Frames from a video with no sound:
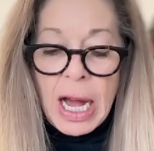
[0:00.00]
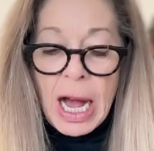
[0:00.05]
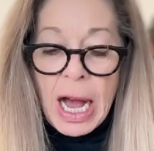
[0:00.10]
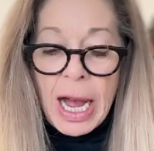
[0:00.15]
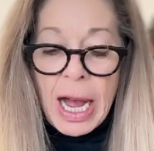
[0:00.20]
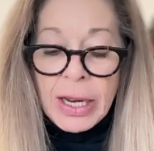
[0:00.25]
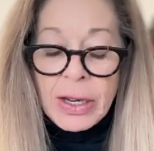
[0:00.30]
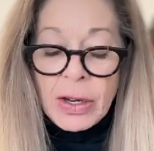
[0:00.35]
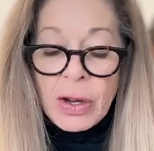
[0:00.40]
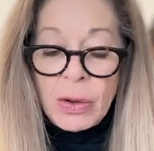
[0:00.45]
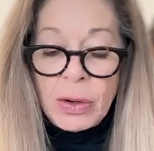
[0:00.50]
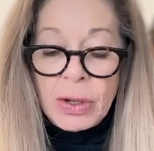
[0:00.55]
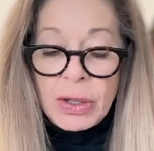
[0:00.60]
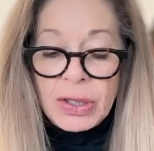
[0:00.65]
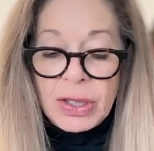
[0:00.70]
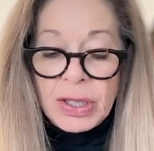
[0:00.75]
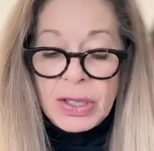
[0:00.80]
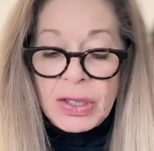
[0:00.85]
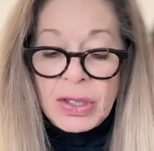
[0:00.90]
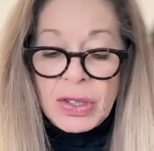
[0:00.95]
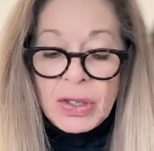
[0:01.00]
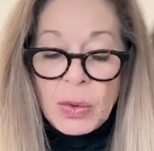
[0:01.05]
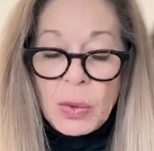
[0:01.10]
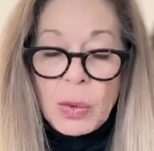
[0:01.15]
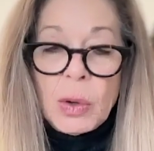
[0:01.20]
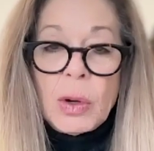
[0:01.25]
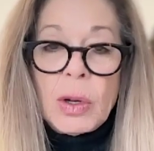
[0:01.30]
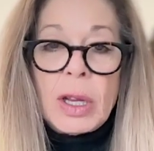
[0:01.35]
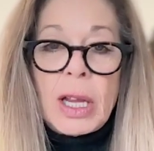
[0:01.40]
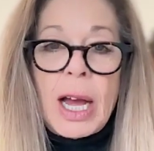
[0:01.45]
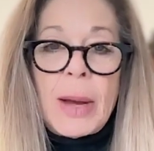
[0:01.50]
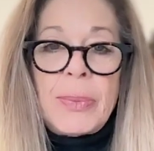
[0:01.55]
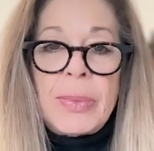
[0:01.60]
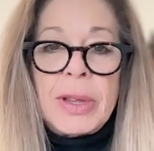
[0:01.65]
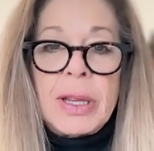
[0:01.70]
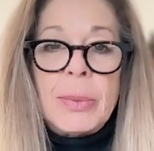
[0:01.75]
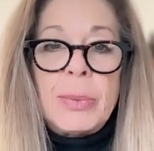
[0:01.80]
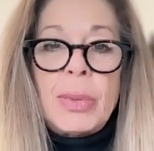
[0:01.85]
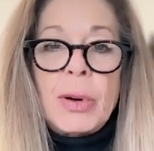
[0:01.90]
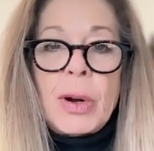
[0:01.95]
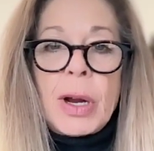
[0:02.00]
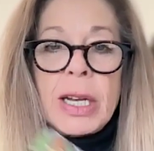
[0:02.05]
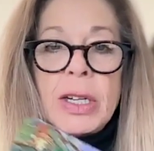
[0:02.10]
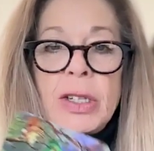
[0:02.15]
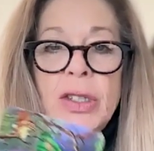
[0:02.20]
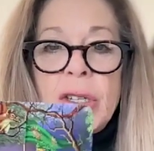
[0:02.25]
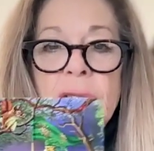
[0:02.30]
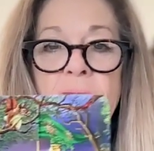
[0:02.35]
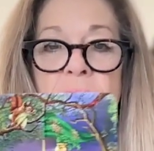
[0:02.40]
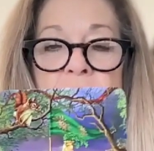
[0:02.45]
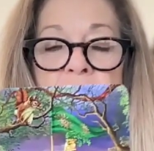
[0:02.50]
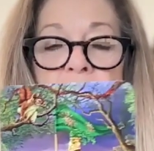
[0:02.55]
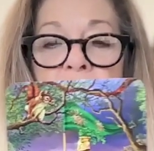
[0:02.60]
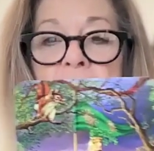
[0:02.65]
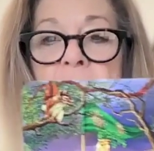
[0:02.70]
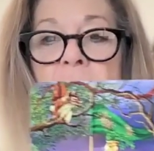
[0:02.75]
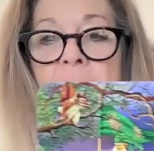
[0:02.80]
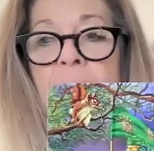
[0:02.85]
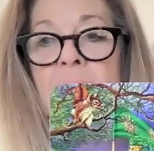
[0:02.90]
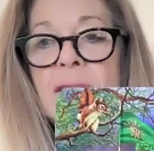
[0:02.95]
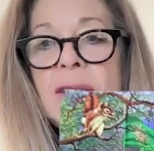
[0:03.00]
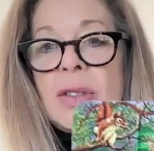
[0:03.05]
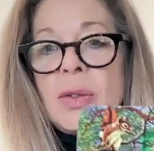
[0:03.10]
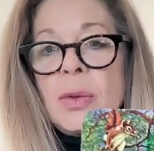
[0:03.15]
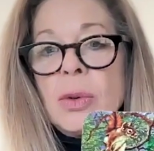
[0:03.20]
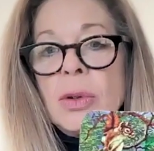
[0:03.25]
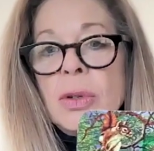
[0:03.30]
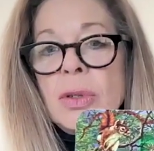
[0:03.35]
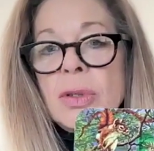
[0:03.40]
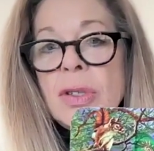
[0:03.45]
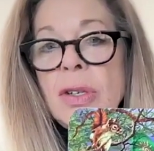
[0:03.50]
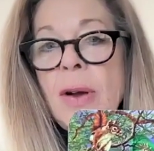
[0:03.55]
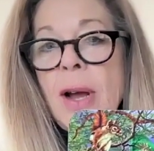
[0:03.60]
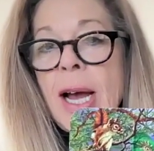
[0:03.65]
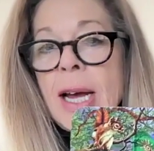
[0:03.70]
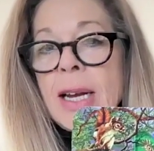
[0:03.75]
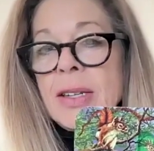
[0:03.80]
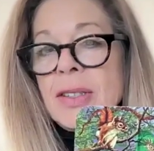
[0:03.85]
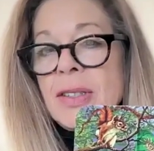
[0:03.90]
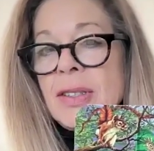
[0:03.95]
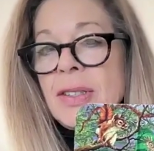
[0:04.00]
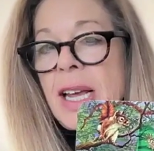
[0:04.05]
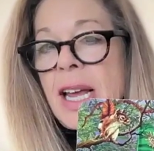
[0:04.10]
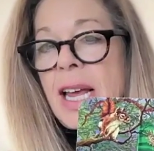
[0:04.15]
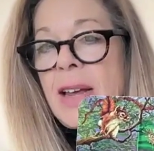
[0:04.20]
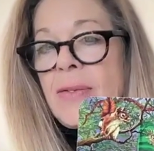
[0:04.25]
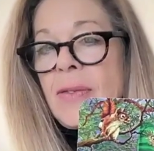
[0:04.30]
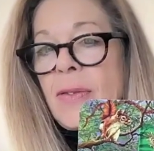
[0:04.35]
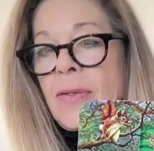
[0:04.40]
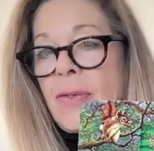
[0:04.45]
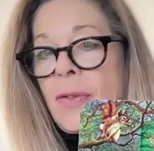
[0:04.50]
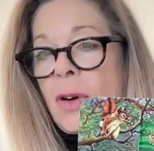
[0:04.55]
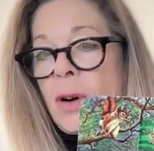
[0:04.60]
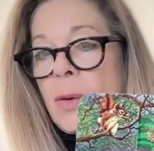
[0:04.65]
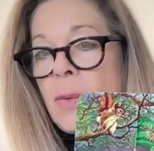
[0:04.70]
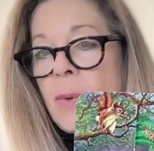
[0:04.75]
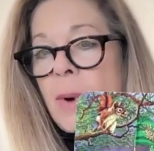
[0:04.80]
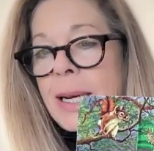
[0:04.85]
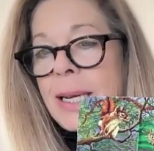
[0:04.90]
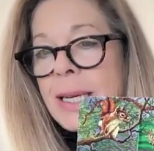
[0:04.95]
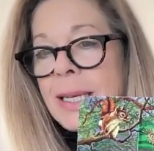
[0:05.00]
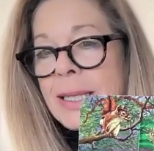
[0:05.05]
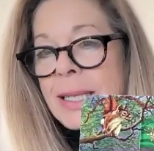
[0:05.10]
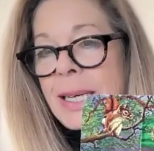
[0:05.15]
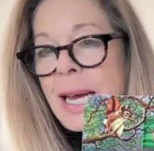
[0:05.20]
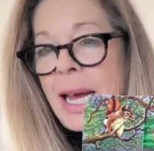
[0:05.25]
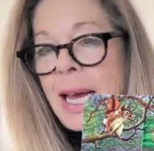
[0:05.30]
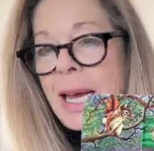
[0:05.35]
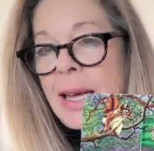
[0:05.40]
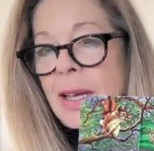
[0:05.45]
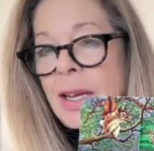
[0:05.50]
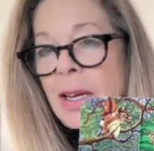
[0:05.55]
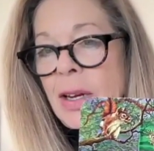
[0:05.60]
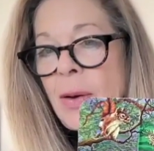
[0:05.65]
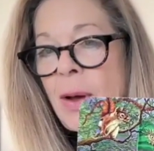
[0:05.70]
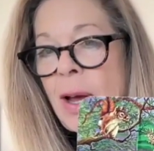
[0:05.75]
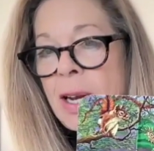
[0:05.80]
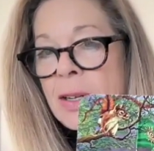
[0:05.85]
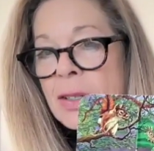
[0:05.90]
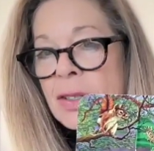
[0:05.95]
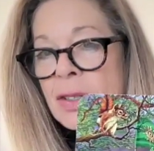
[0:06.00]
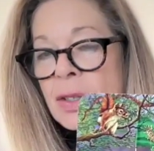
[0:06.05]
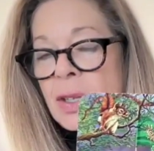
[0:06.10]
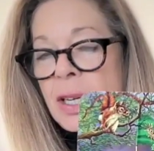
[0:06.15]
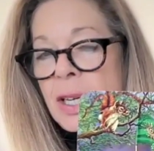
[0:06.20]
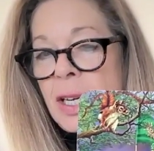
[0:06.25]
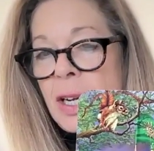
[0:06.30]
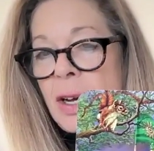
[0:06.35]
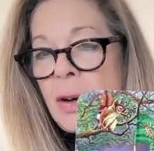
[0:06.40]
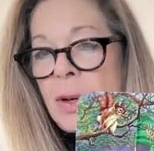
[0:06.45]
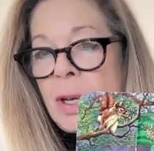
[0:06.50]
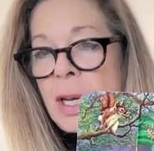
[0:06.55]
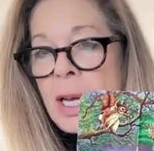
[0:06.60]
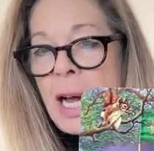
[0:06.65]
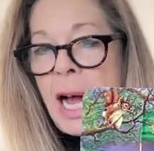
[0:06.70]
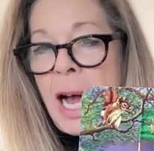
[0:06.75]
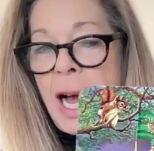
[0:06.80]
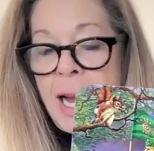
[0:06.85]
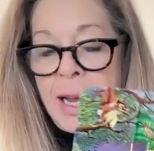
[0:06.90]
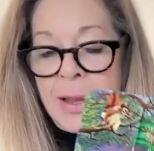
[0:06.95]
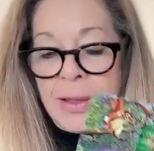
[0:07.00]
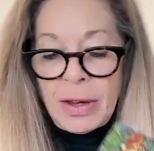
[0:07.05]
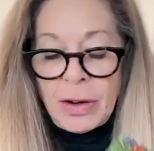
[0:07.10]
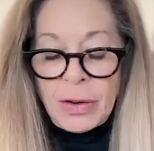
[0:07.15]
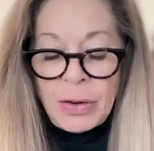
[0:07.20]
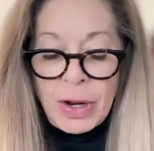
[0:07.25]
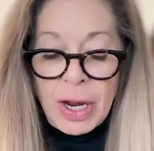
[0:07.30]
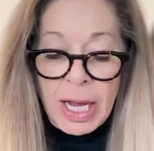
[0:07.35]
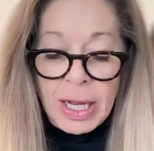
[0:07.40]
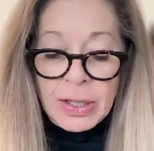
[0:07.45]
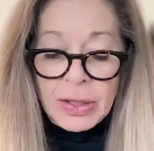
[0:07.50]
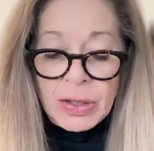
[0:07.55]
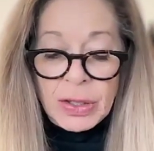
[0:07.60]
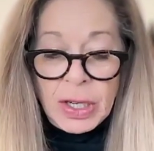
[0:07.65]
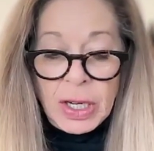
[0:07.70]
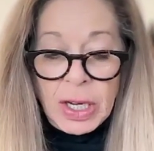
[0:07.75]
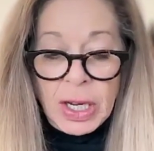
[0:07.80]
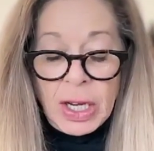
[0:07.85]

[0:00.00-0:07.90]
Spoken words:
I noticed this squirrel up in the branches, and squirrels know how to save for a rainy day. They know how to, you know, hide their nuts.